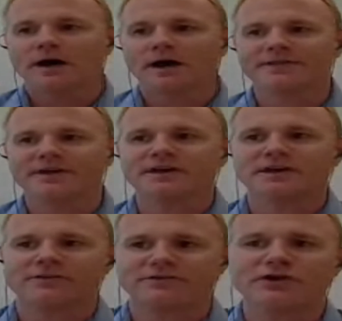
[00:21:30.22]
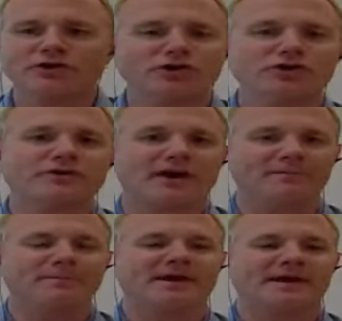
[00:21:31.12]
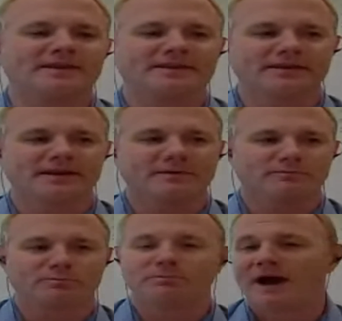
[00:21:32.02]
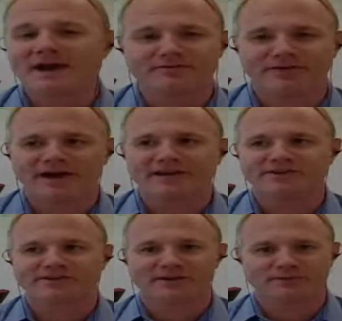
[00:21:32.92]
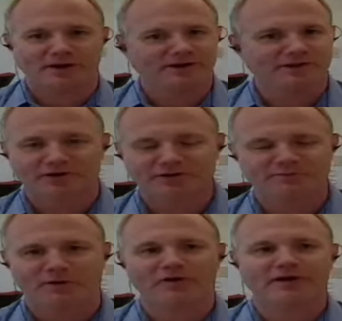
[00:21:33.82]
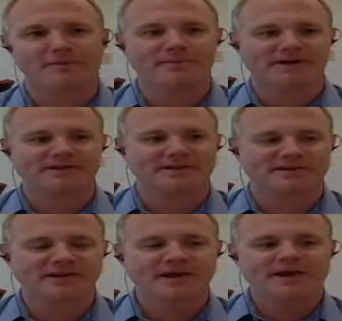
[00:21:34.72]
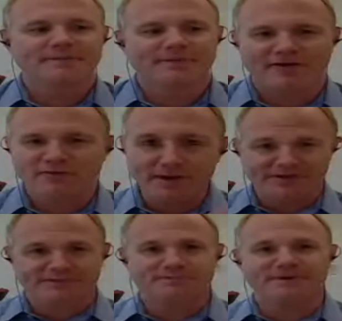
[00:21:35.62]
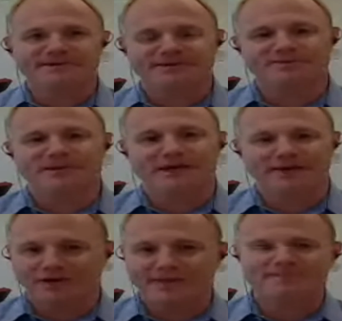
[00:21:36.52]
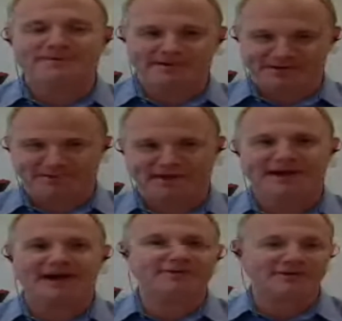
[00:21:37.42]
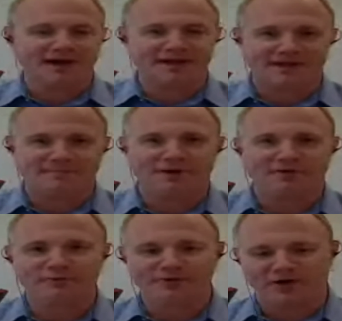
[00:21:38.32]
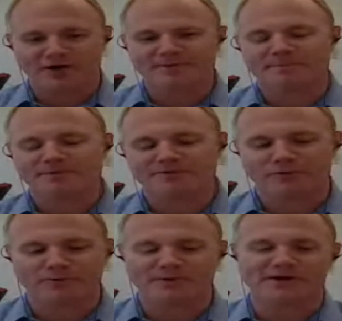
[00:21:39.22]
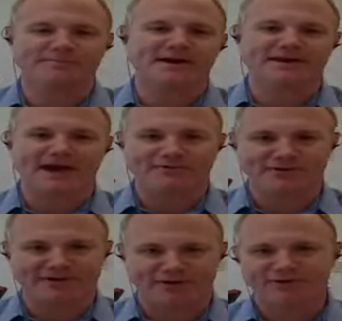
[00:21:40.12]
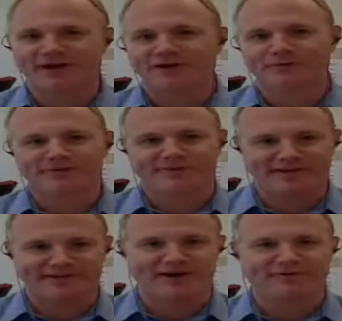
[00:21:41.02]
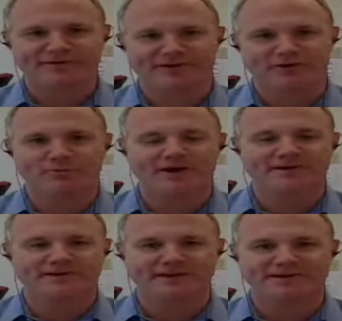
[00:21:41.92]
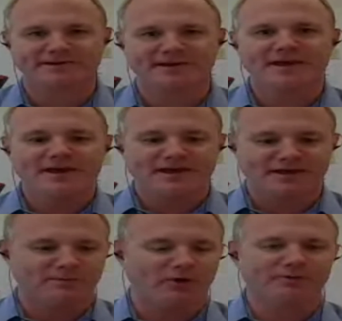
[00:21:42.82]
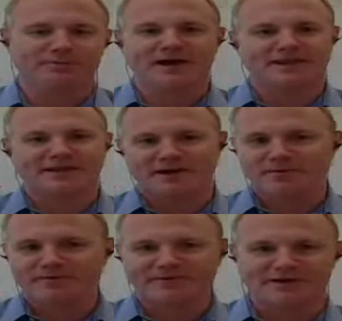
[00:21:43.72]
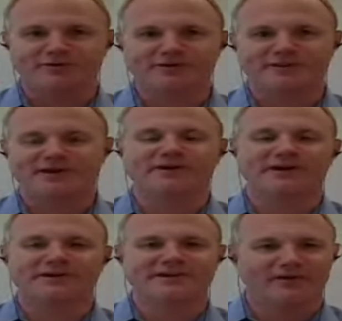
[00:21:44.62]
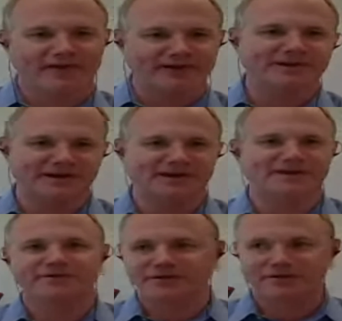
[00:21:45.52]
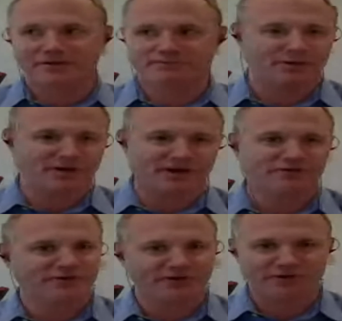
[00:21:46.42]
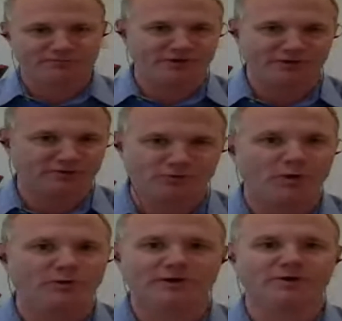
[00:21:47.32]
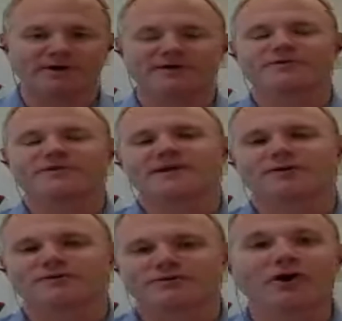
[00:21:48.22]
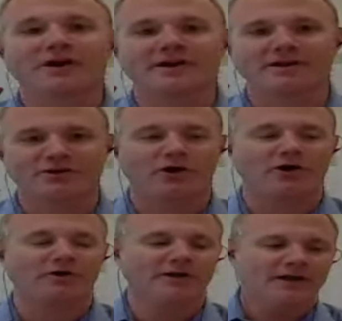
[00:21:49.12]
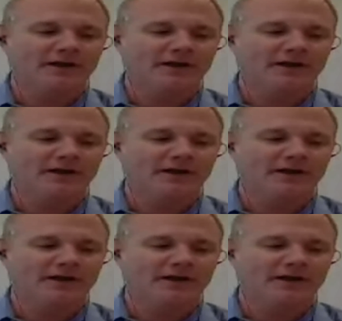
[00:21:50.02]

I think if you're a new company, my advice when I talk to smaller companies is everybody has a business plan. On that business plan has a lot of the components we talked about before. We expect average sales cycles of this, average sale price of this. You multiply the number of deals you think you're going to sell, and that's going to give you your bookings or your, your quota or whatever that your target is called.